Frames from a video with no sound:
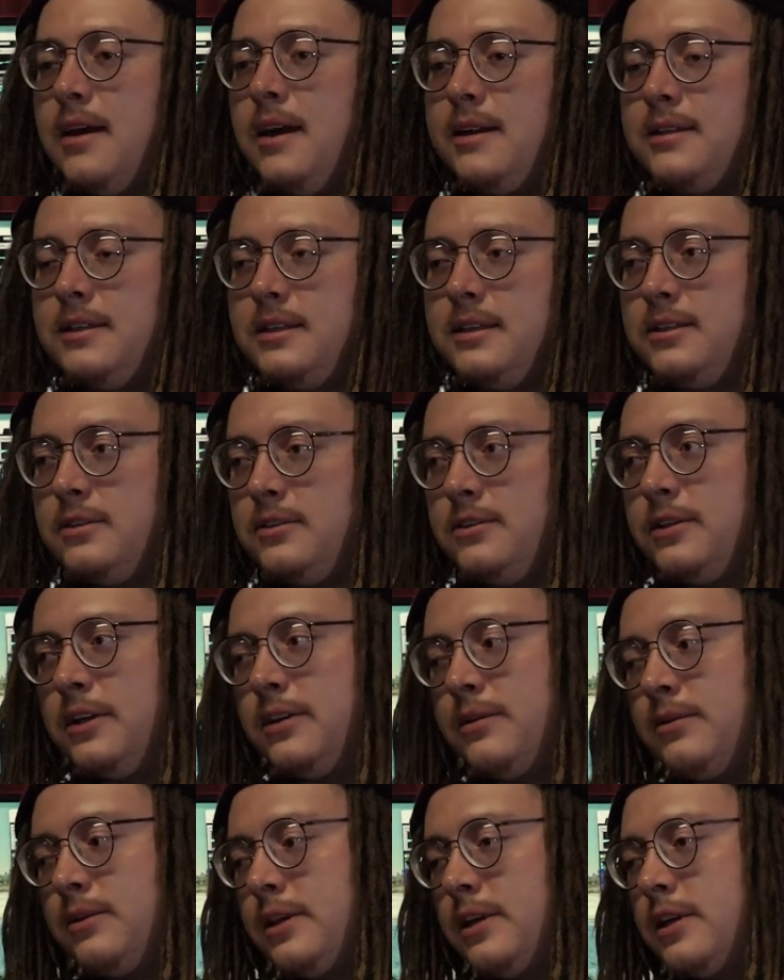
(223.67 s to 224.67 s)
I think you did
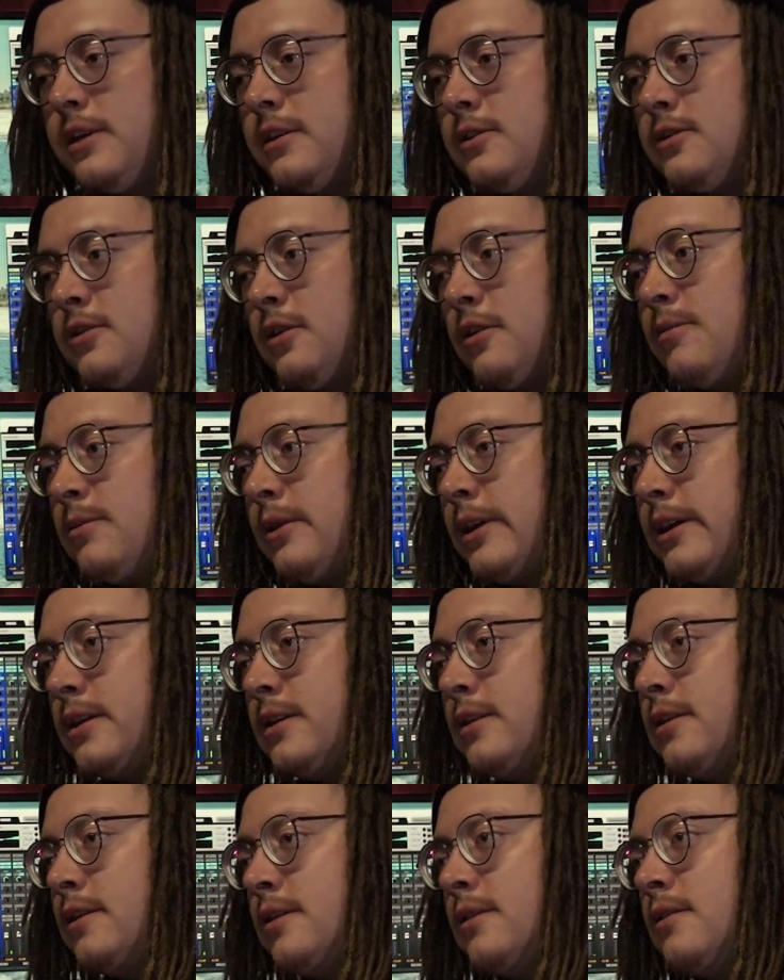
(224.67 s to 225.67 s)
a really good job. Like
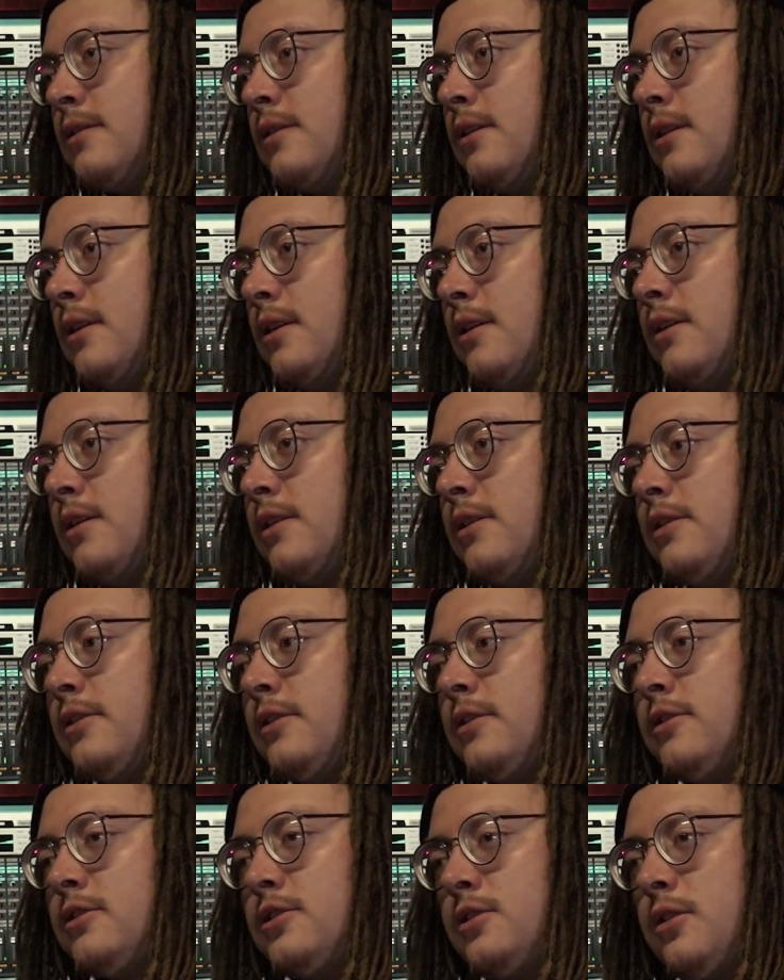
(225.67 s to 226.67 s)
your
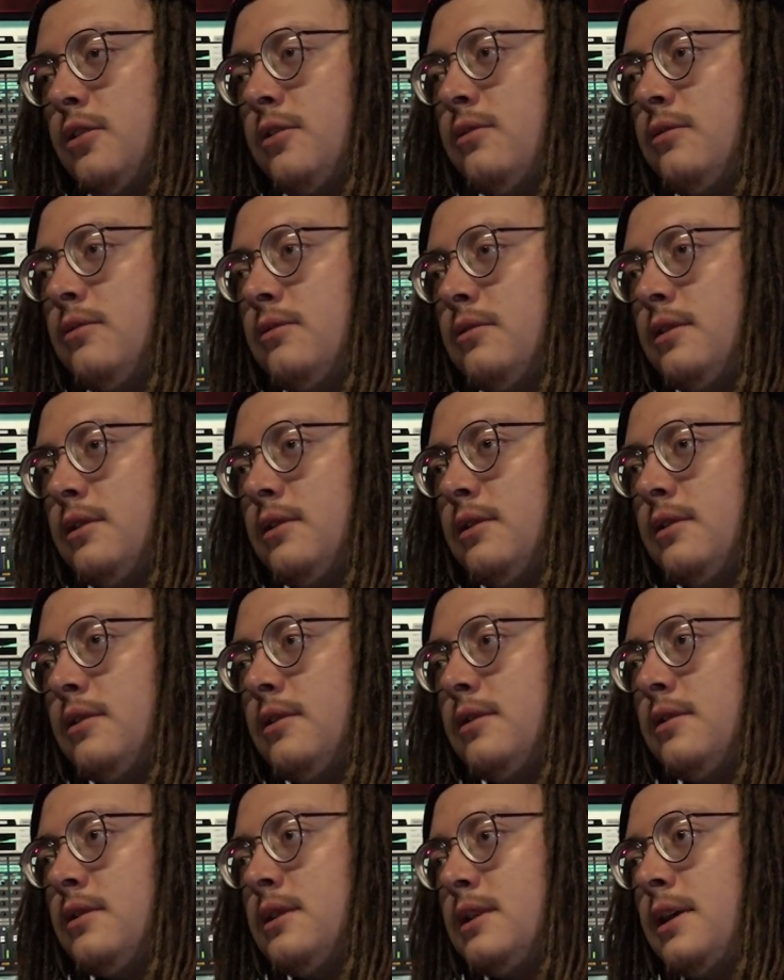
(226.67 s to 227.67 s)
show
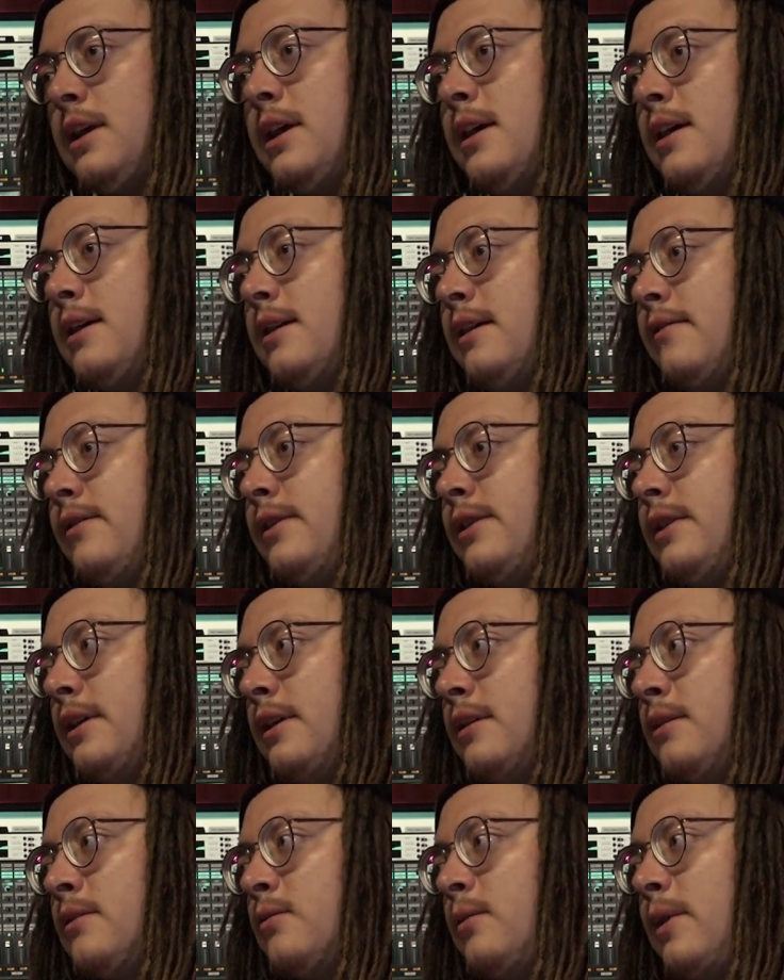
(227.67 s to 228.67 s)
set and
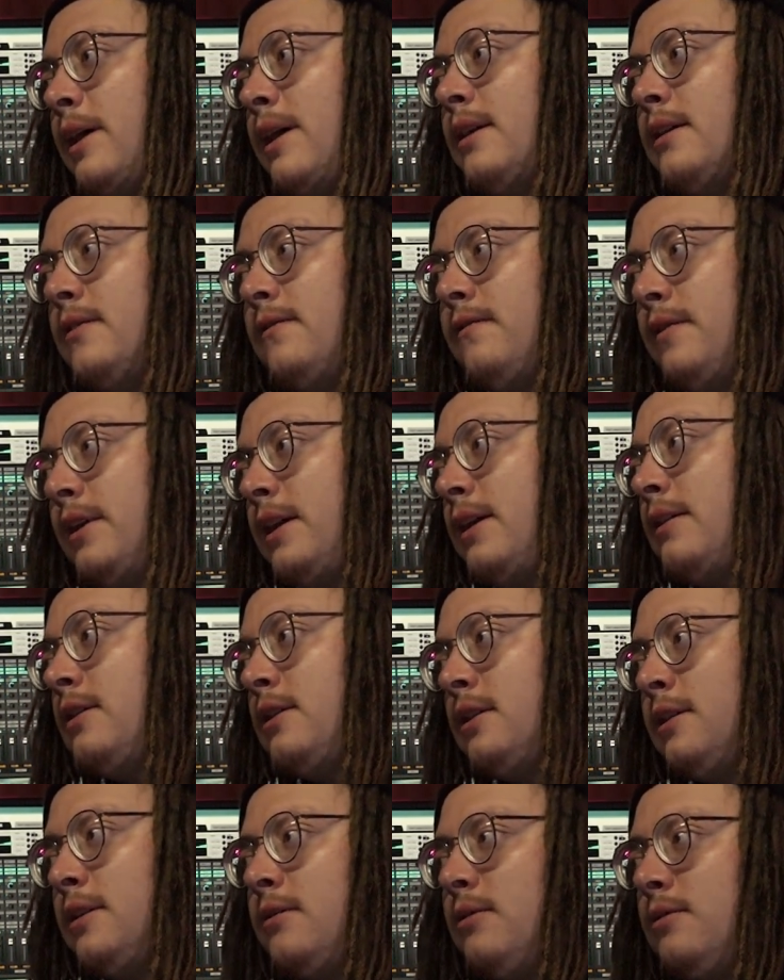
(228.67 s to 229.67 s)
everything fit
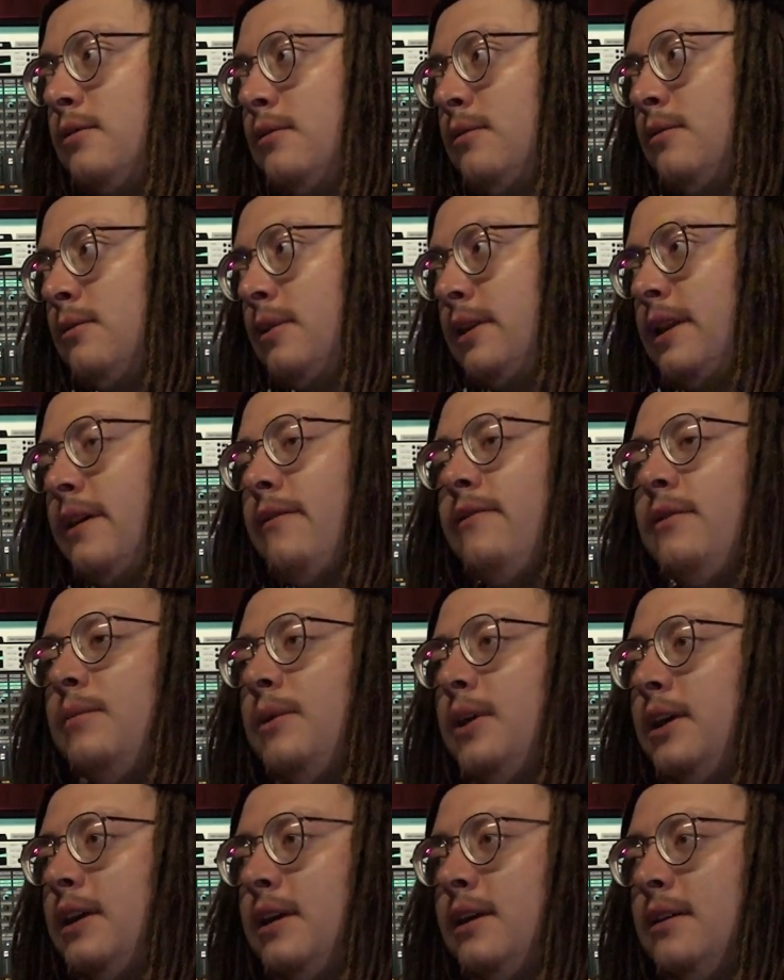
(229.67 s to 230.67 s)
good with
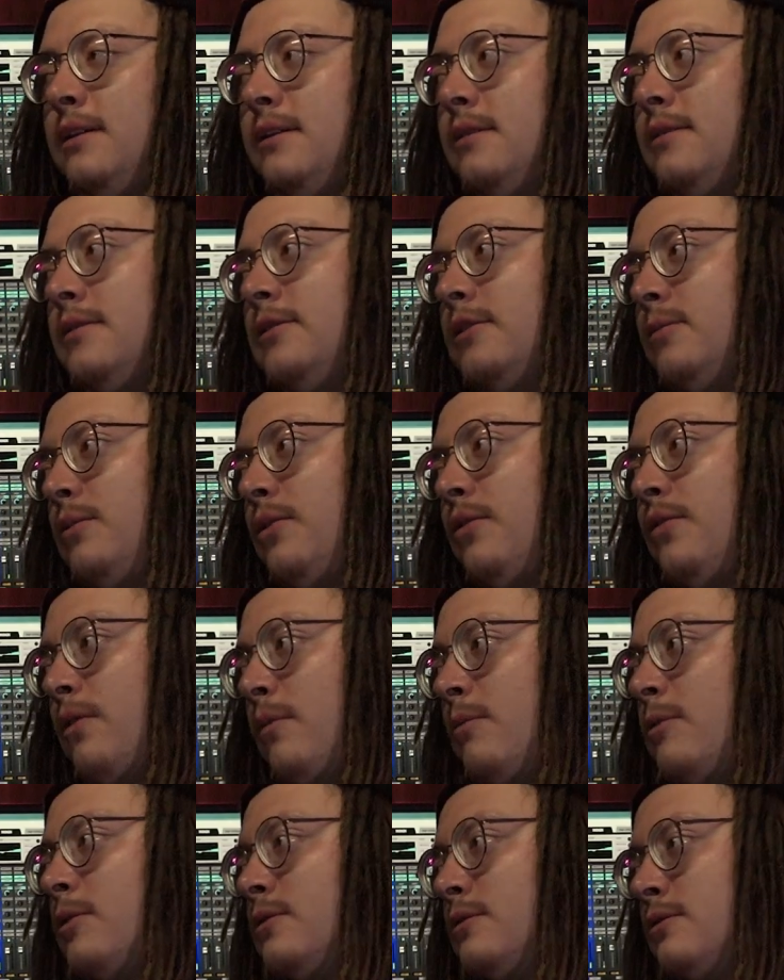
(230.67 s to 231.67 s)
everybody, and your
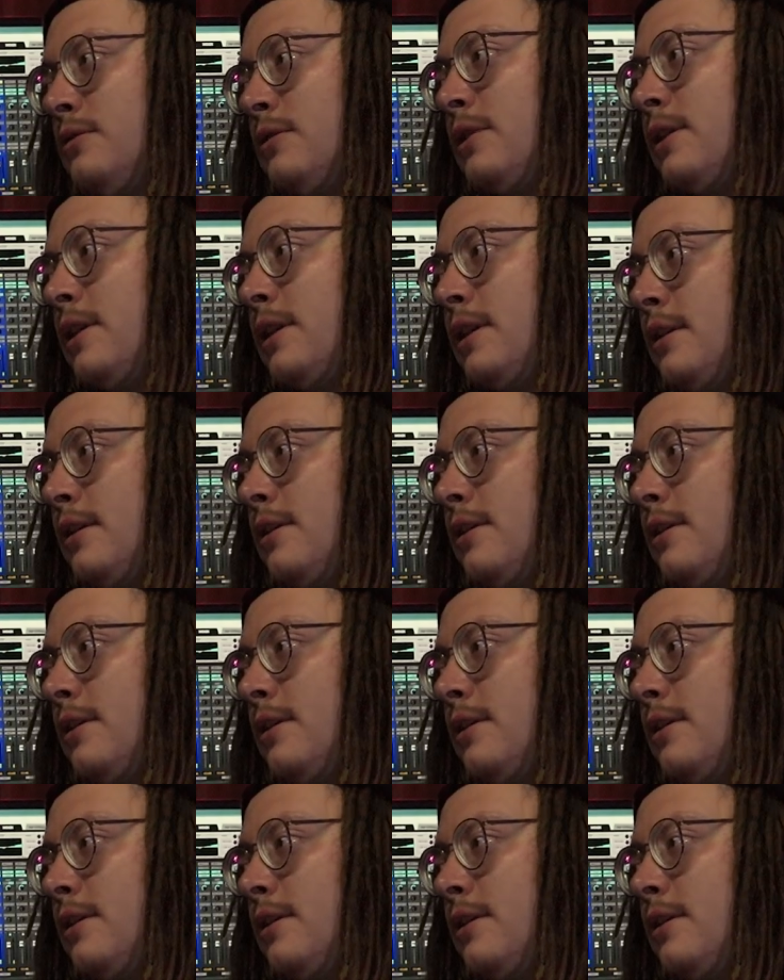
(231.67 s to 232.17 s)
performance was really good.